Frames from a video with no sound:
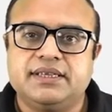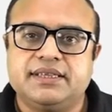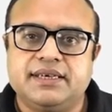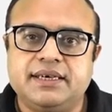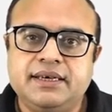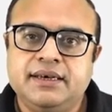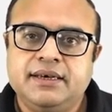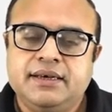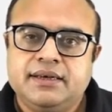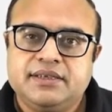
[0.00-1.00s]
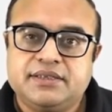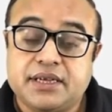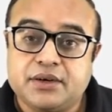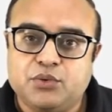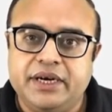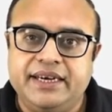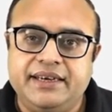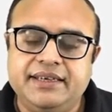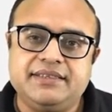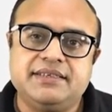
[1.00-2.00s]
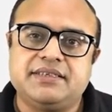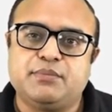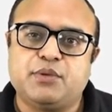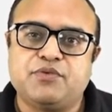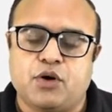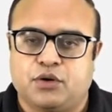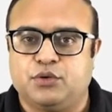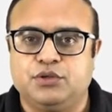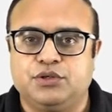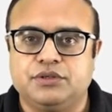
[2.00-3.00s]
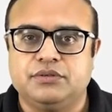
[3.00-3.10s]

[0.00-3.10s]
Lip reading: The circulatory system of cockroach.